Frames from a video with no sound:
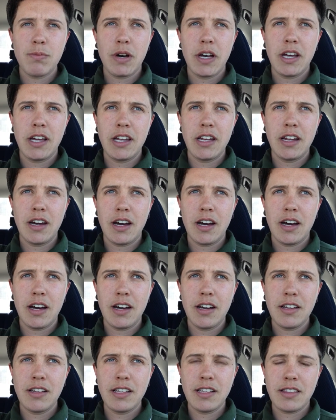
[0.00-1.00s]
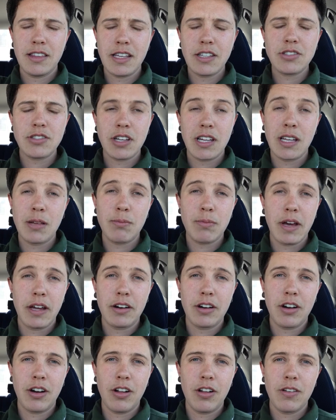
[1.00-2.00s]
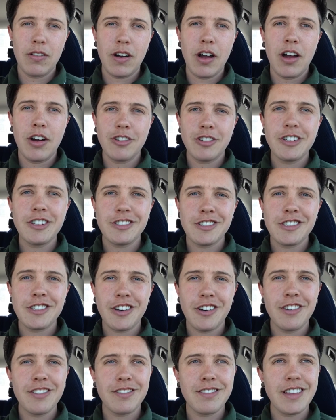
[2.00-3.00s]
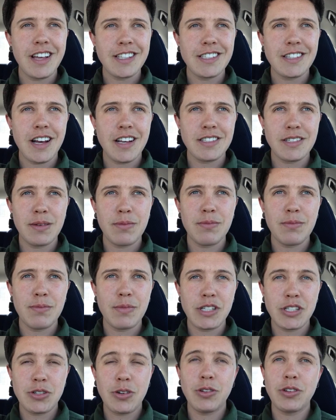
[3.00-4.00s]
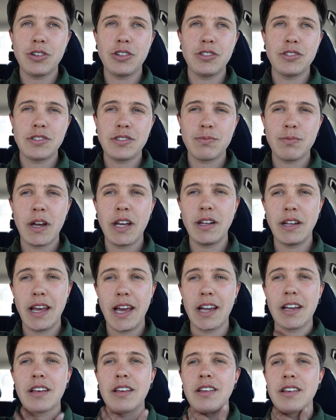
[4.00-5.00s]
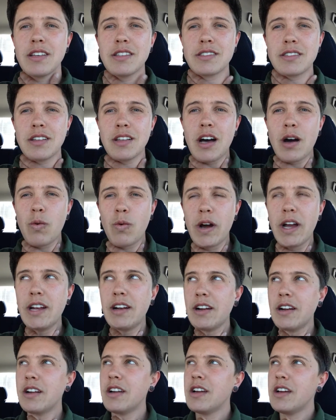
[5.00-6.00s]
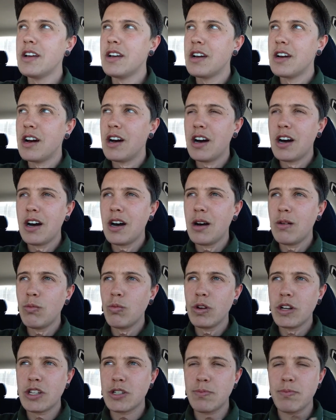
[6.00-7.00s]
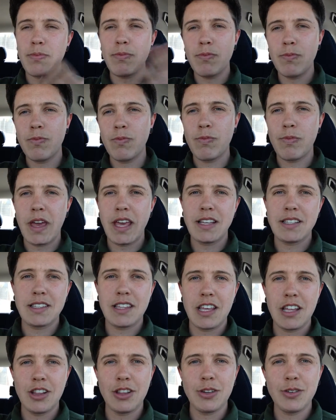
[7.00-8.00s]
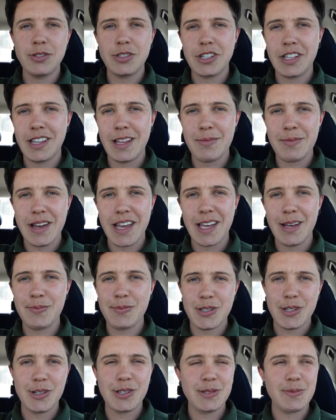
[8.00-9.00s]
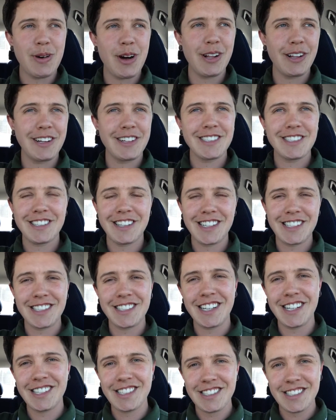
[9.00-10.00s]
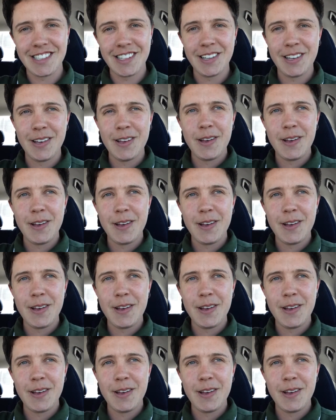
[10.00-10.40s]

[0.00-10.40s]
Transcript: but uh, things are getting better all around. So that's awesome. My shoulders, my neck is a lot wider, um, which m- makes the illusion that my hips are smaller. So that's nice.